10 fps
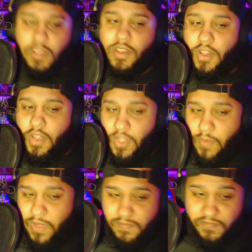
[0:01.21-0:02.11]
Hello
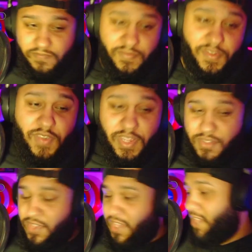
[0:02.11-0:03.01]
everyone, it's Crazy
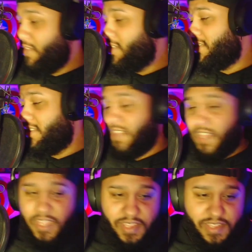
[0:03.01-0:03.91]
J here, and today
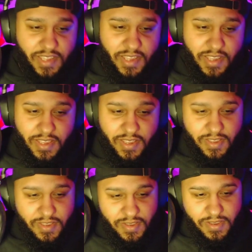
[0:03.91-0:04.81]
is
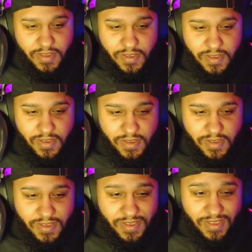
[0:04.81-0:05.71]

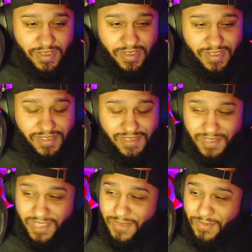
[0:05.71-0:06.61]

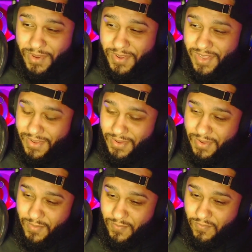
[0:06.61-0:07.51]
night we're gonna
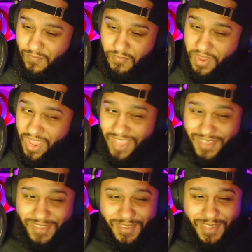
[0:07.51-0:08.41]
react
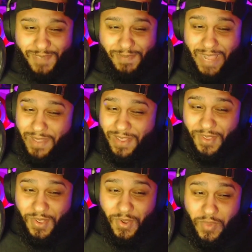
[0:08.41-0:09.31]
to the Spider-Man
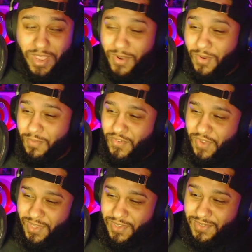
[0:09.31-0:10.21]
No Way Home
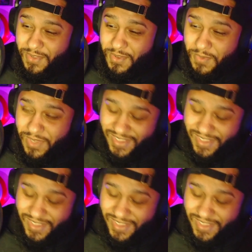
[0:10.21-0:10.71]
trailer, the new one.